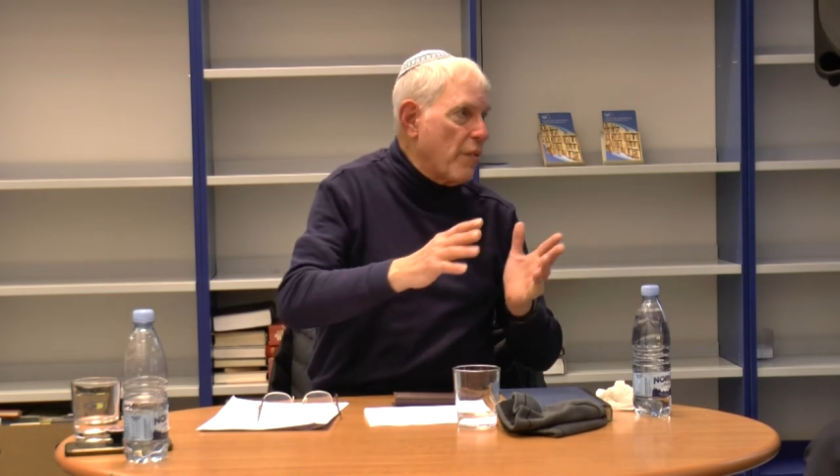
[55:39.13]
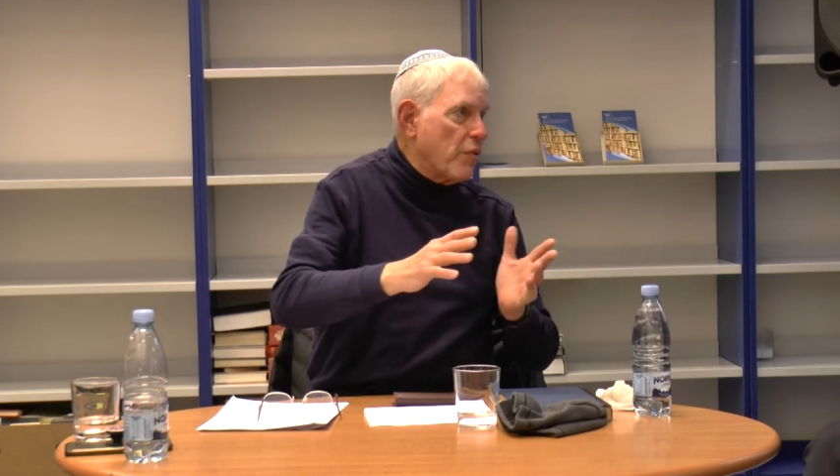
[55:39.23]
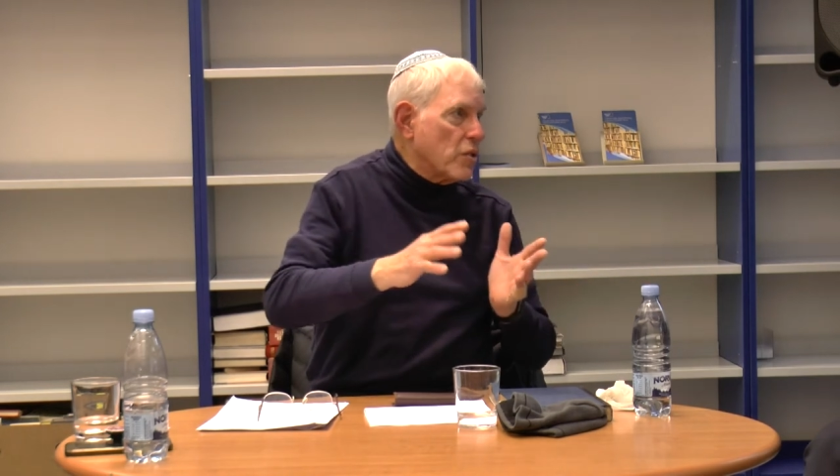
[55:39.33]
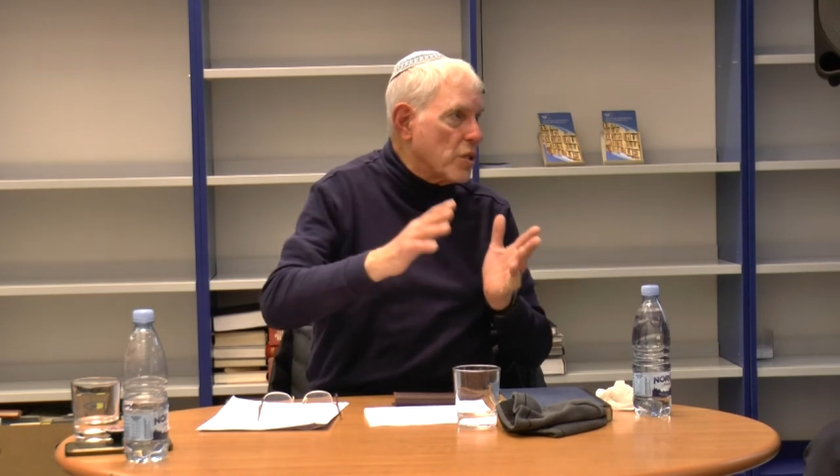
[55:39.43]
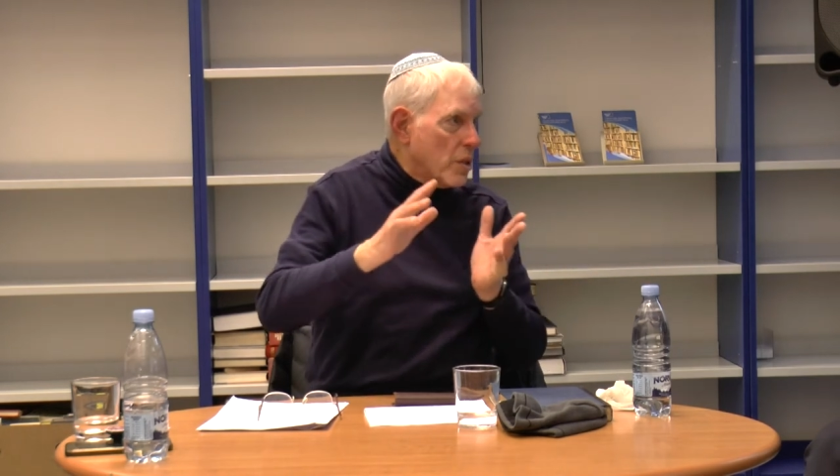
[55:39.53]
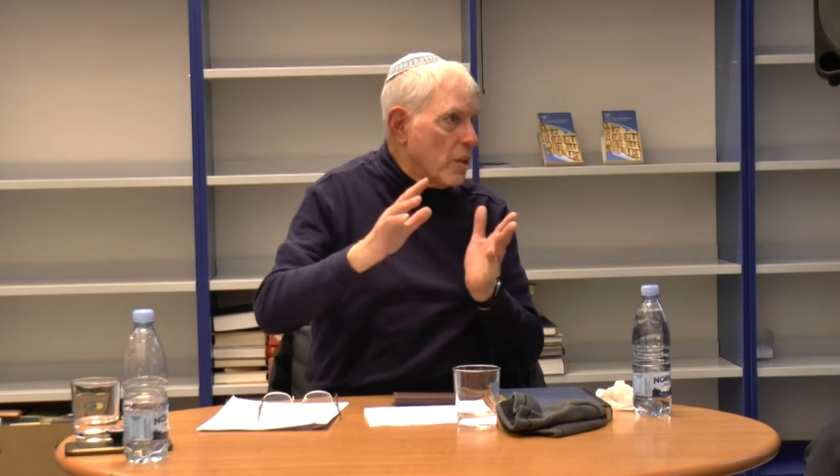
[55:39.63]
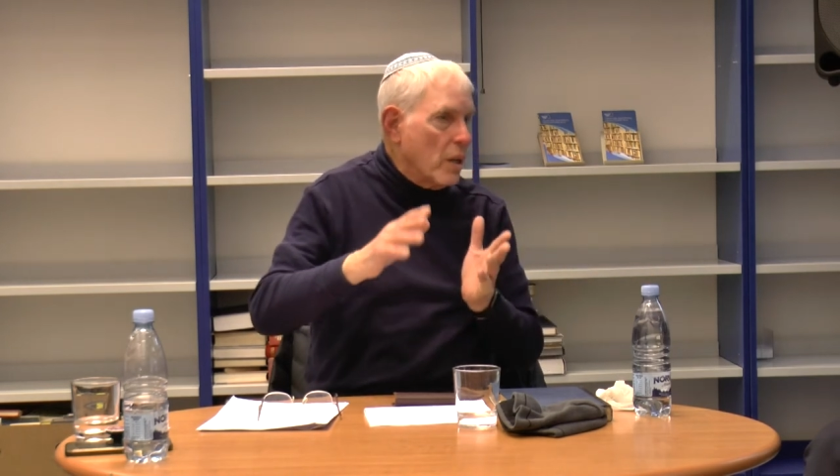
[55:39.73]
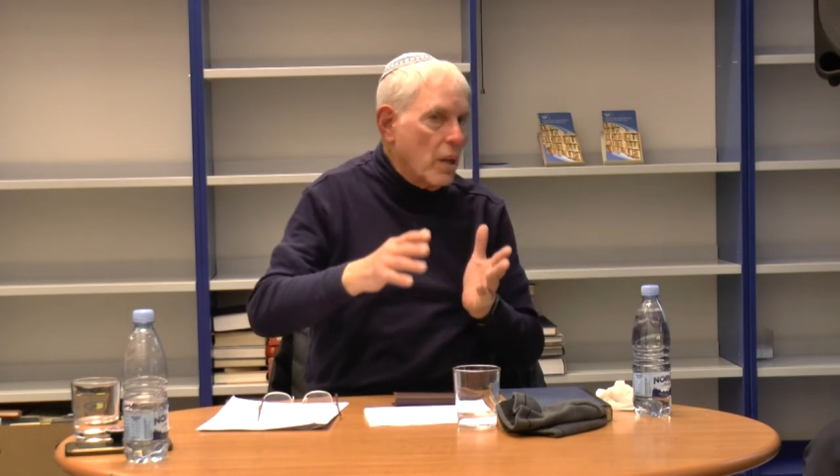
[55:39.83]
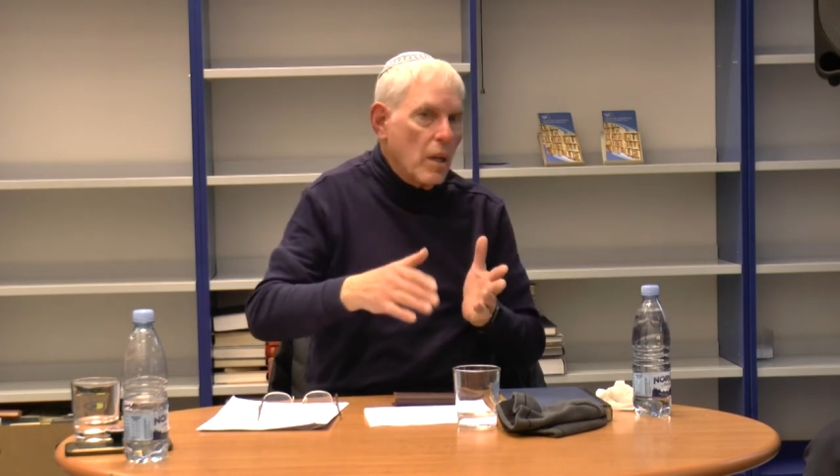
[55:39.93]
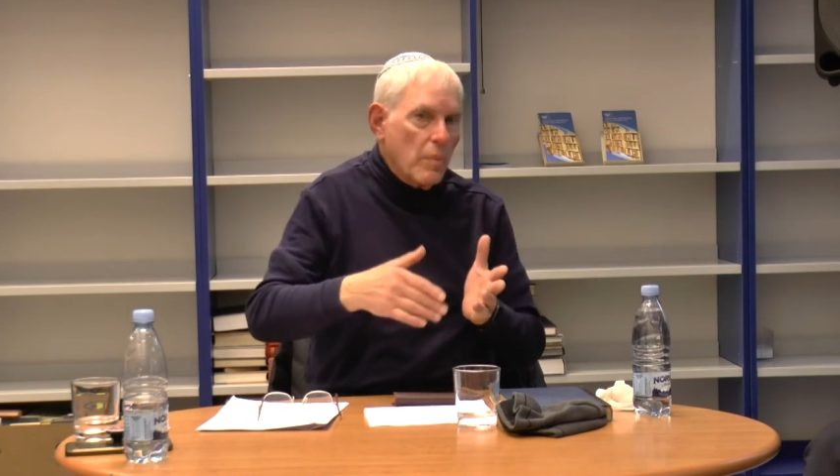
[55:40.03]

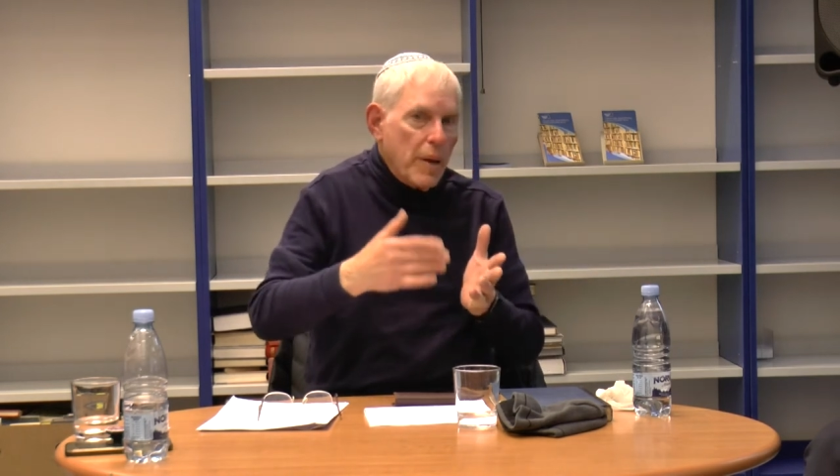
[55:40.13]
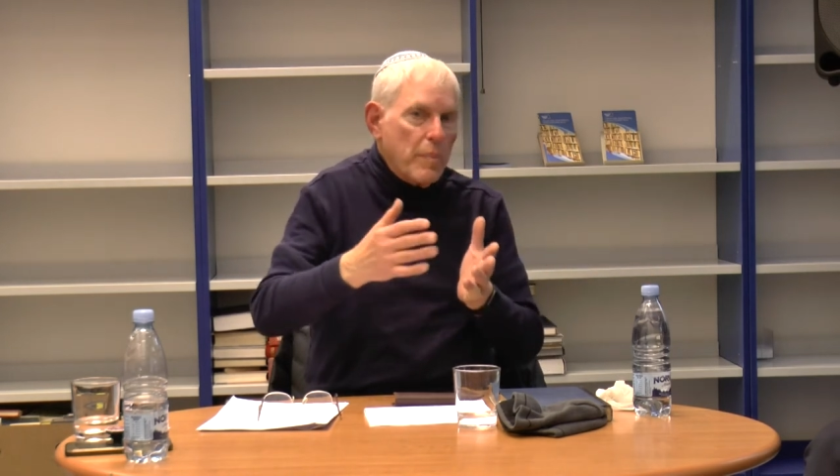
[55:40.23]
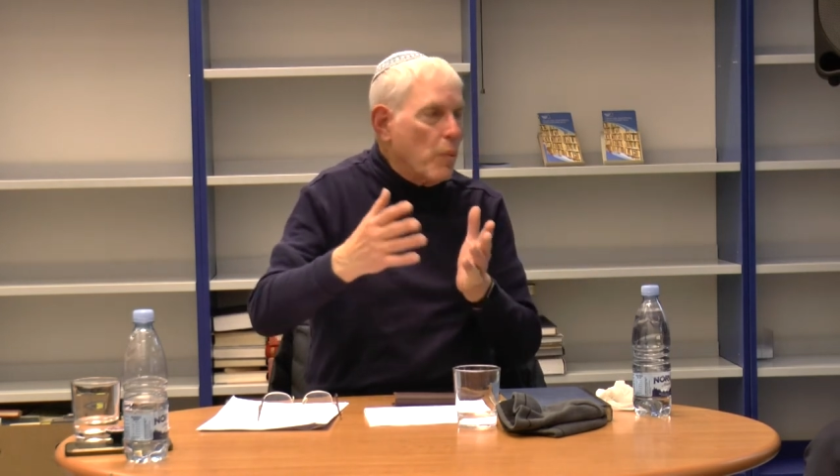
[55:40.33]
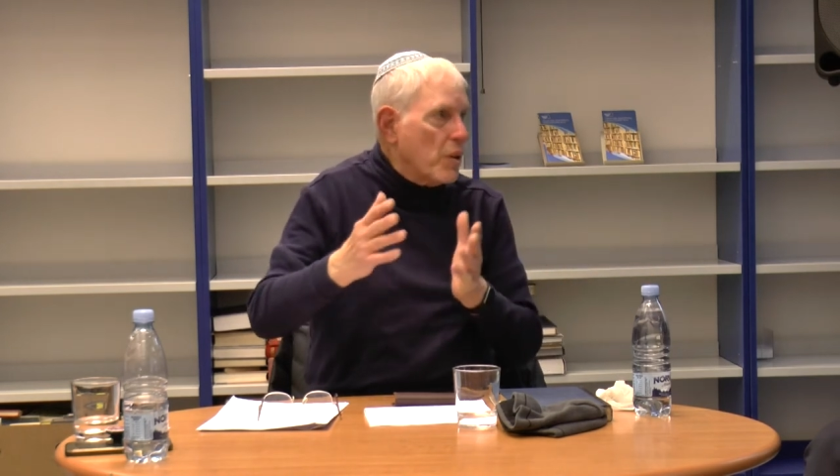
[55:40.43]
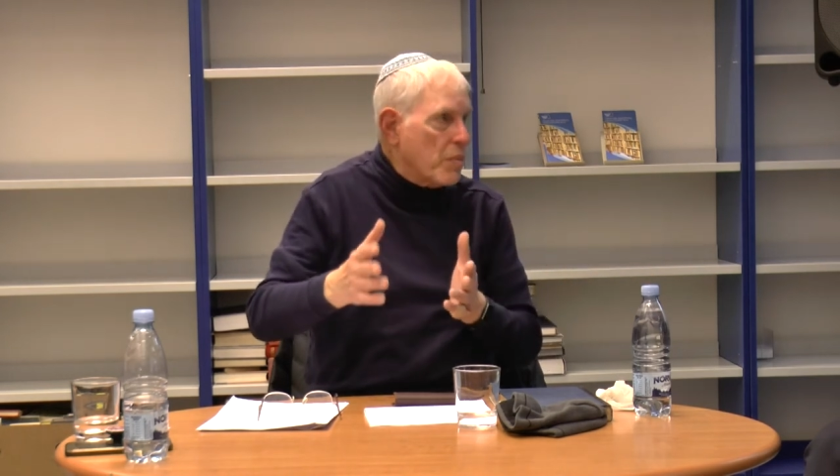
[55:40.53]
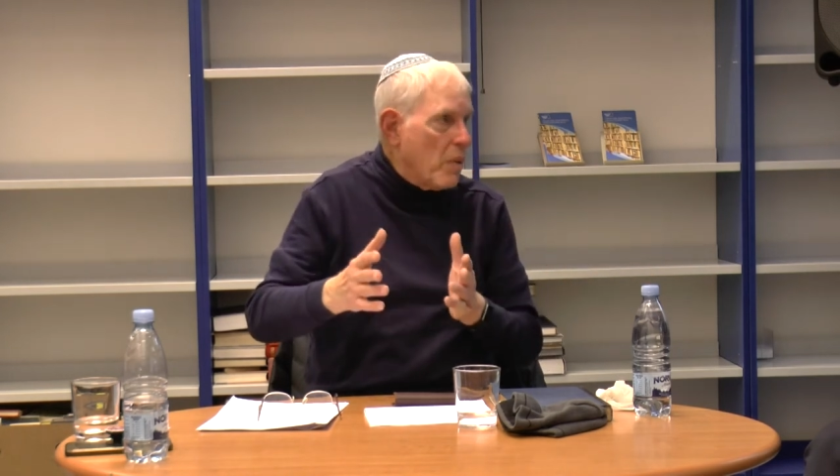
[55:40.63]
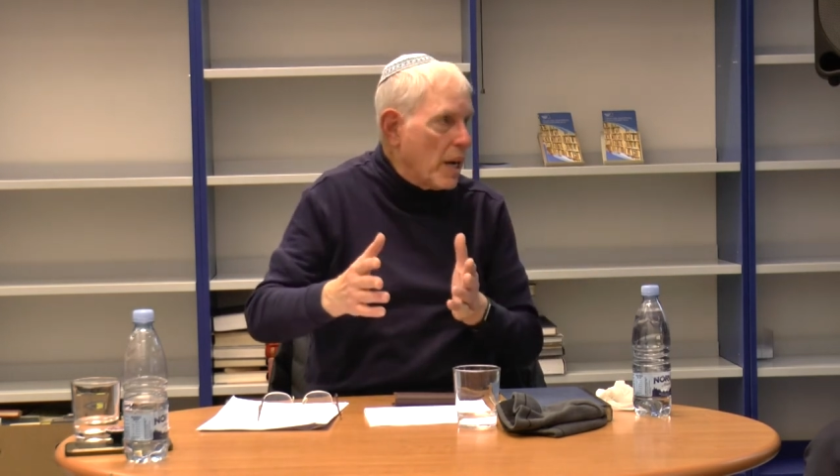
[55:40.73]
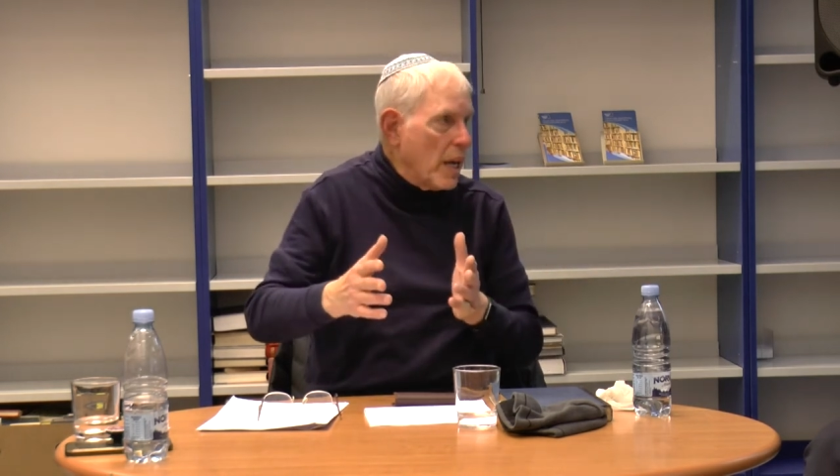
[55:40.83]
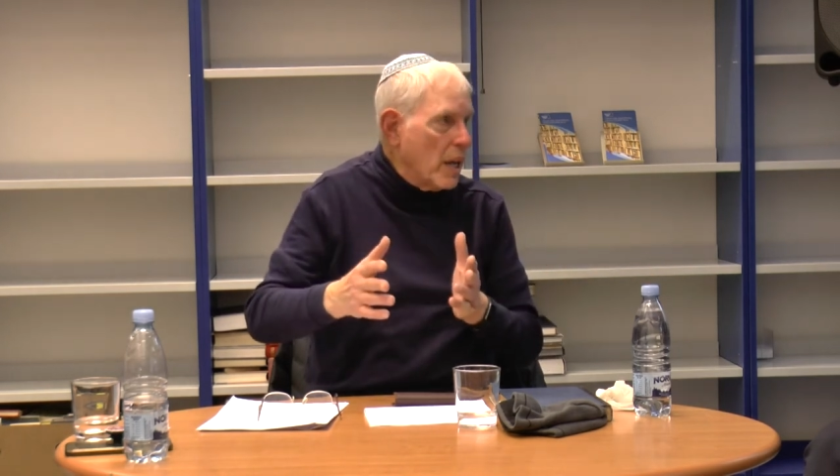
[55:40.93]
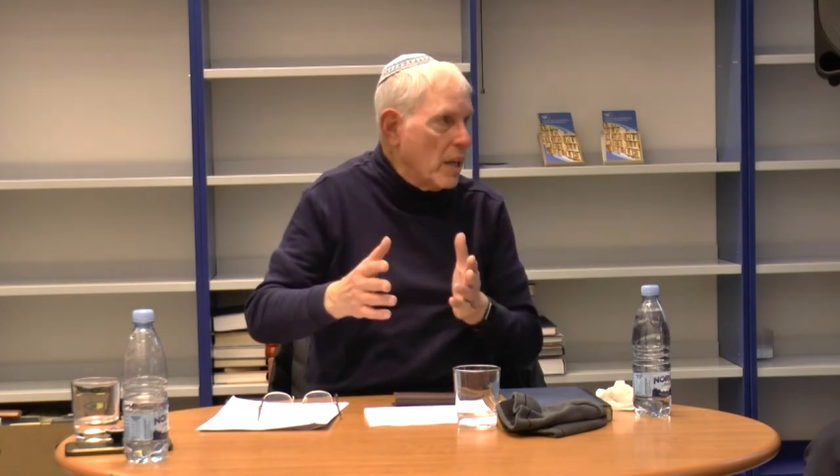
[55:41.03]
favors people
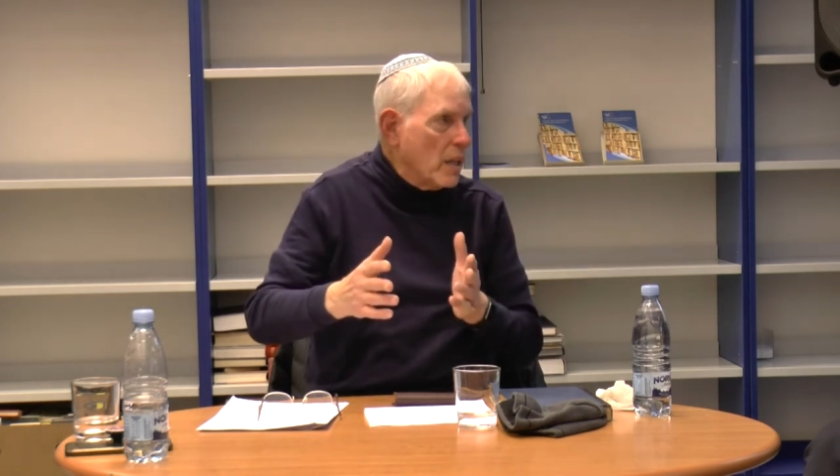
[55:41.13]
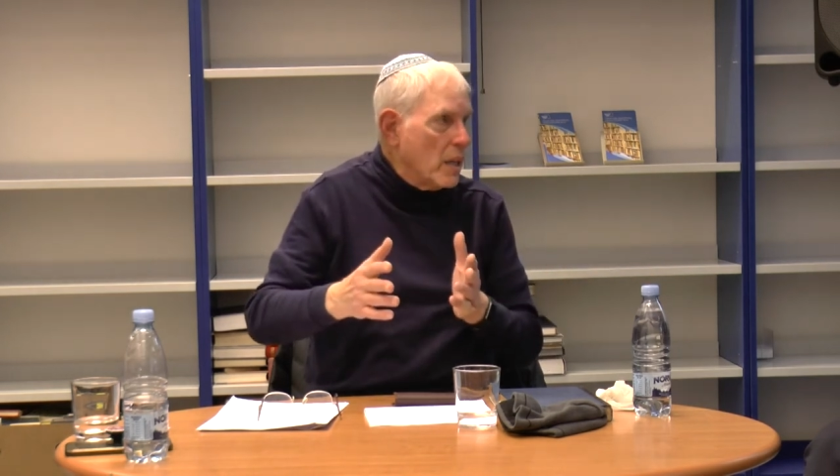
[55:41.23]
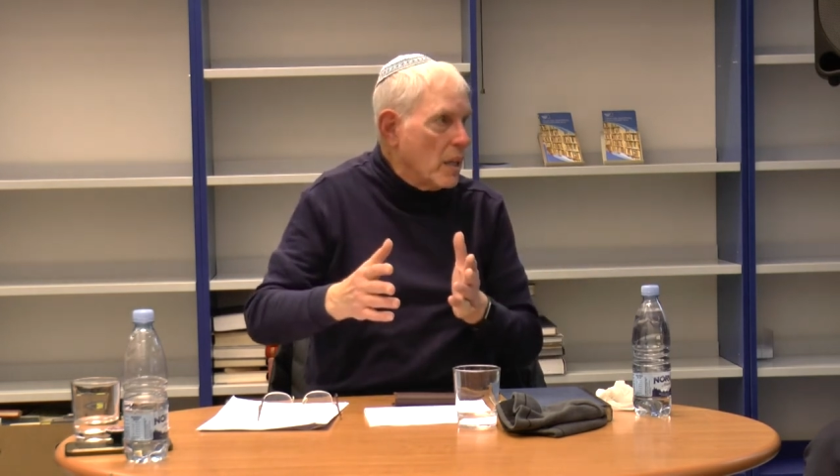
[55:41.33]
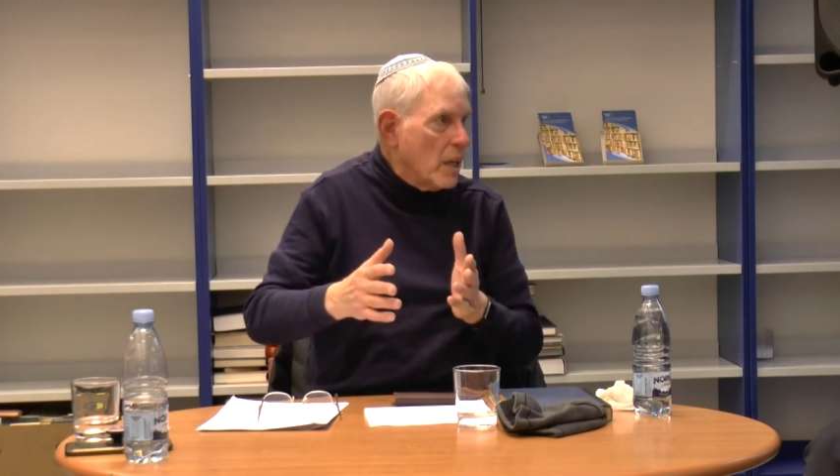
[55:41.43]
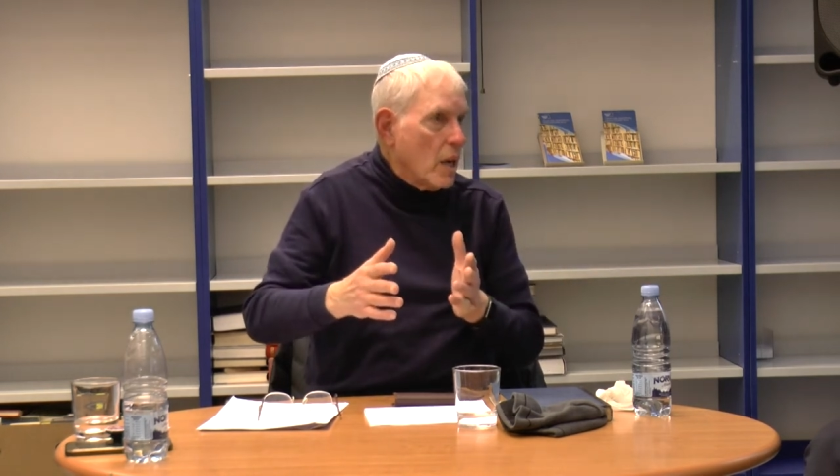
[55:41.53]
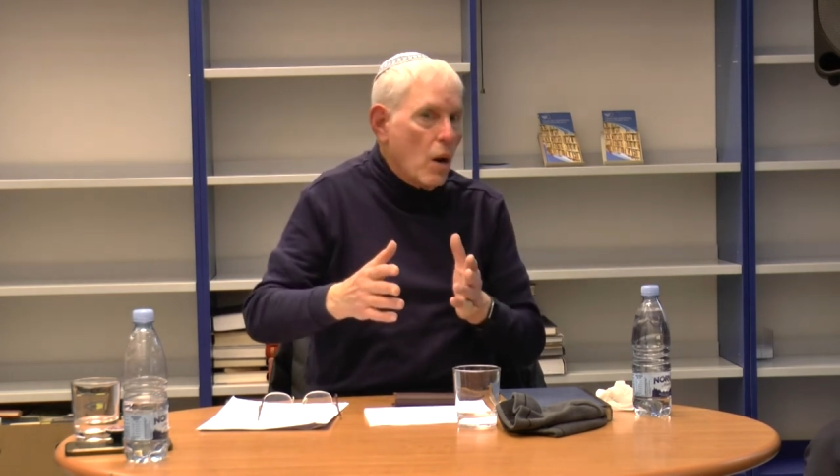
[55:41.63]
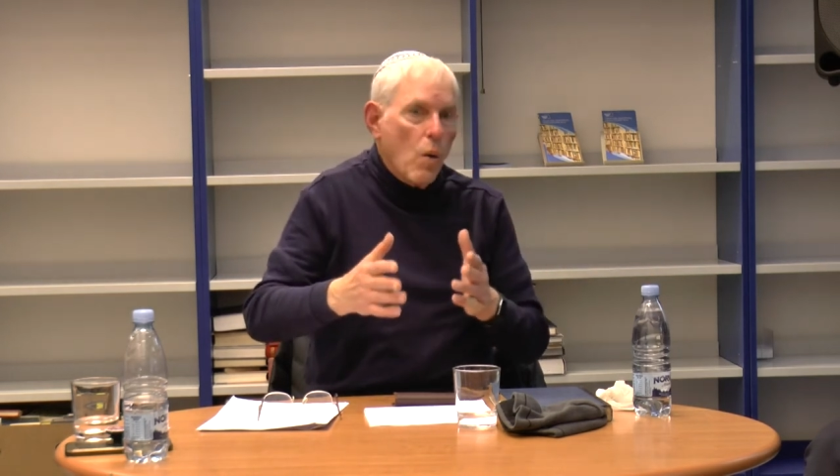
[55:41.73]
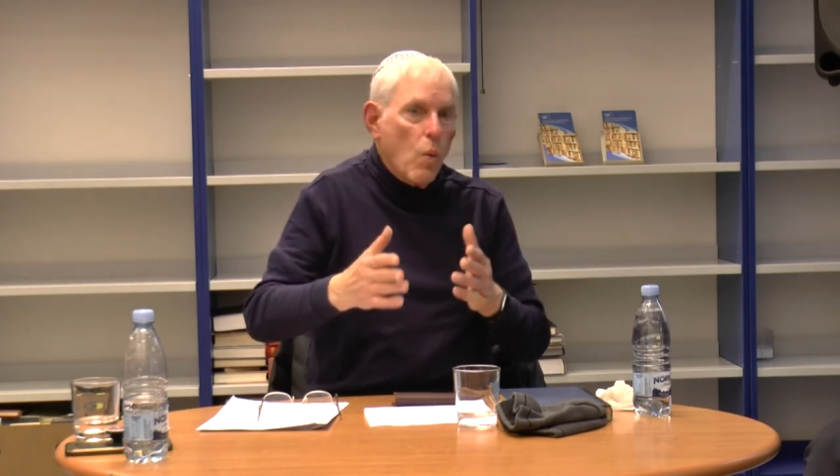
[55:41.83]
with money.